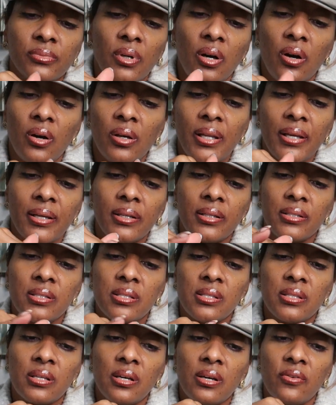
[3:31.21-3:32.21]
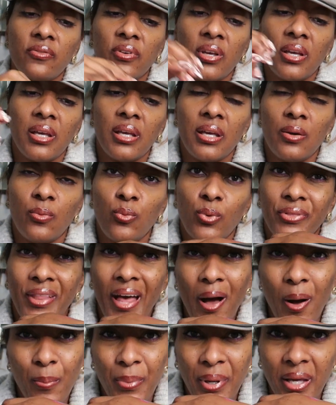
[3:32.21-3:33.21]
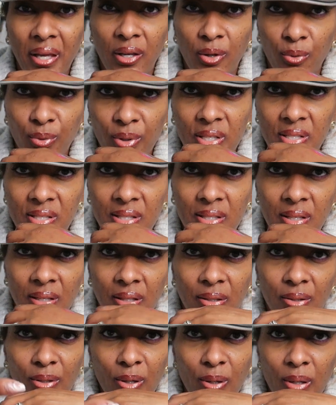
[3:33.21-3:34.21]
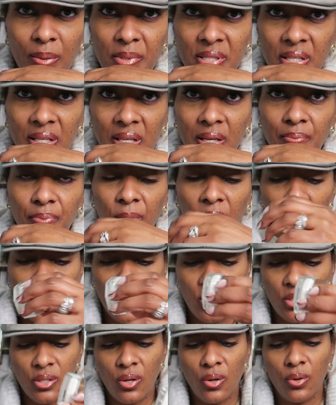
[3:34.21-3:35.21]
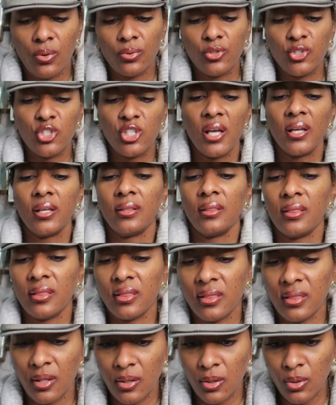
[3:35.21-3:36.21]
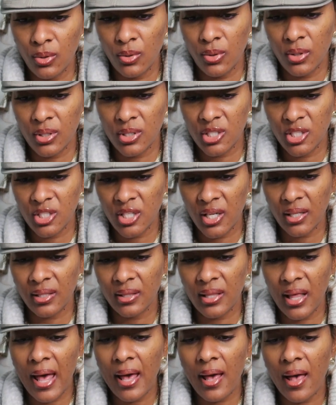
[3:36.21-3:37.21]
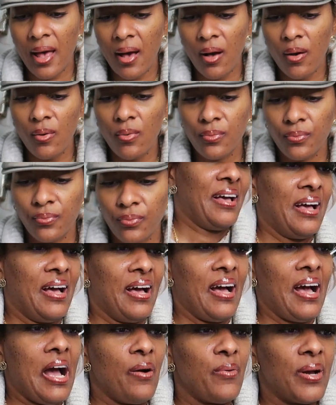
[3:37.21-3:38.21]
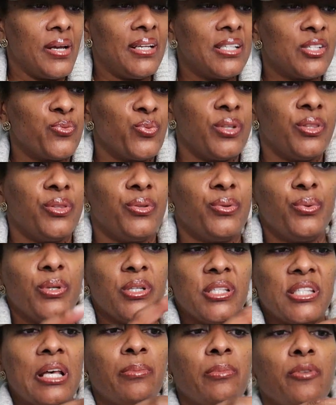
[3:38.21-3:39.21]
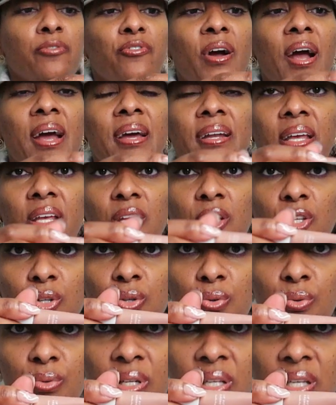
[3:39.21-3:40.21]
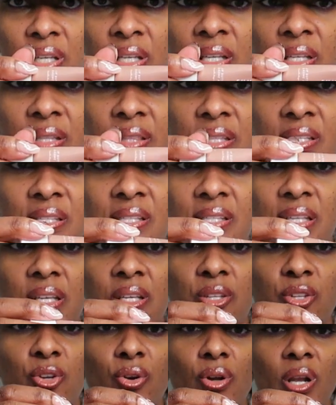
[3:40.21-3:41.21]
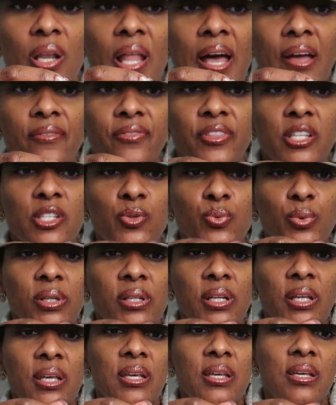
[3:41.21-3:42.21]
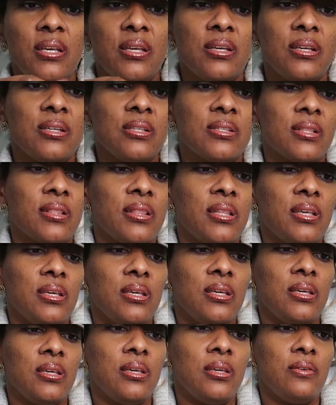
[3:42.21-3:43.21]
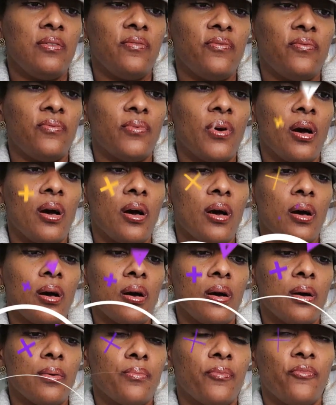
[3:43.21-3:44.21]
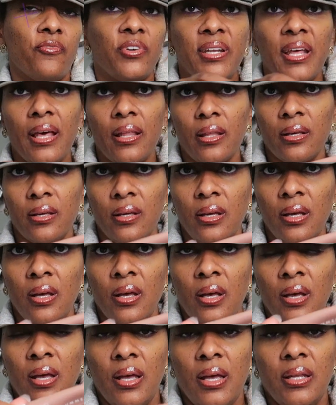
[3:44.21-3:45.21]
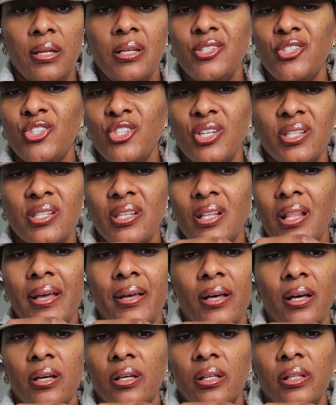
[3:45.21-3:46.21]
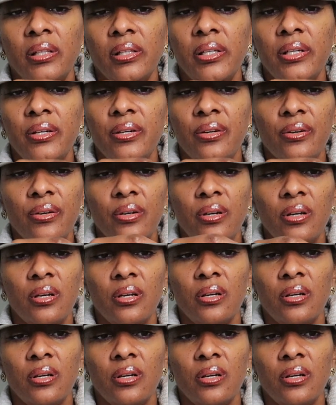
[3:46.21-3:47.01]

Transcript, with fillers: all that good stuff and without being greasy you know what i'm saying so check those check that out all right let's run through it summer friday you need this in your life this one is the um, vanilla and it's just like a clear